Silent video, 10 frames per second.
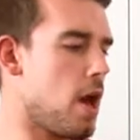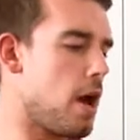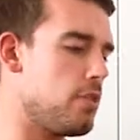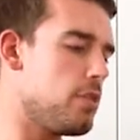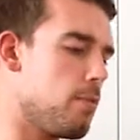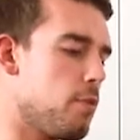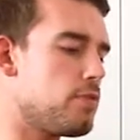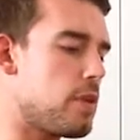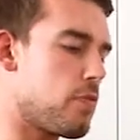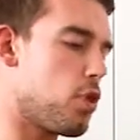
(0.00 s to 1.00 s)
a number
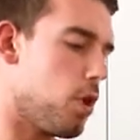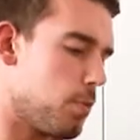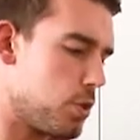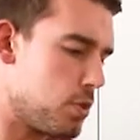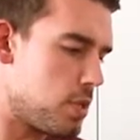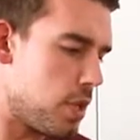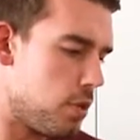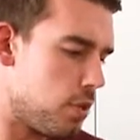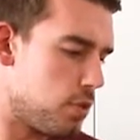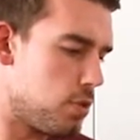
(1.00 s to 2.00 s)
of different options that you
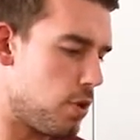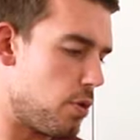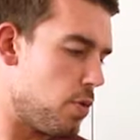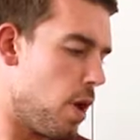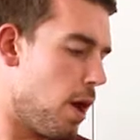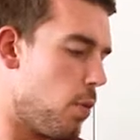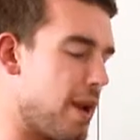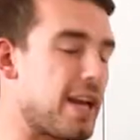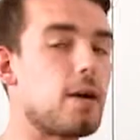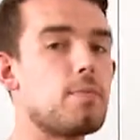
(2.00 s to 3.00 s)
can do when
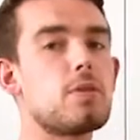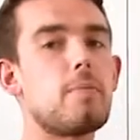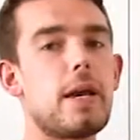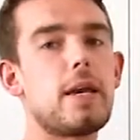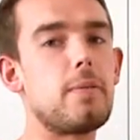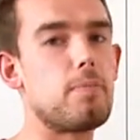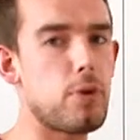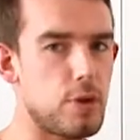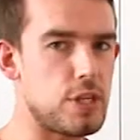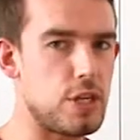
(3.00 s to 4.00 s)
it comes to making
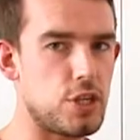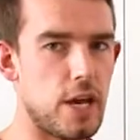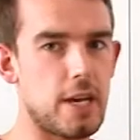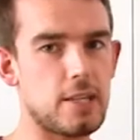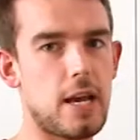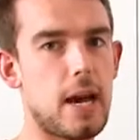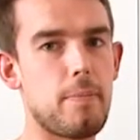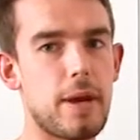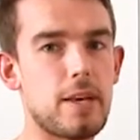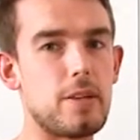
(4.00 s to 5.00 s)
protein shakes and
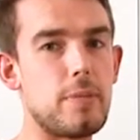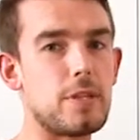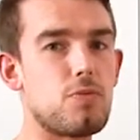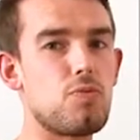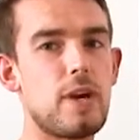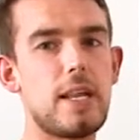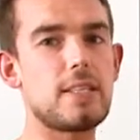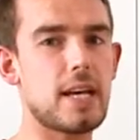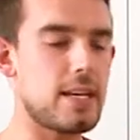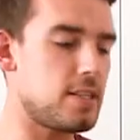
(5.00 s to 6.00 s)
making them into really
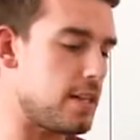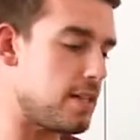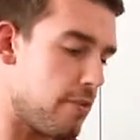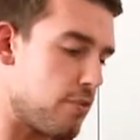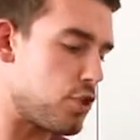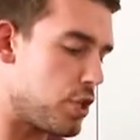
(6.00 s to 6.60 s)
tasty different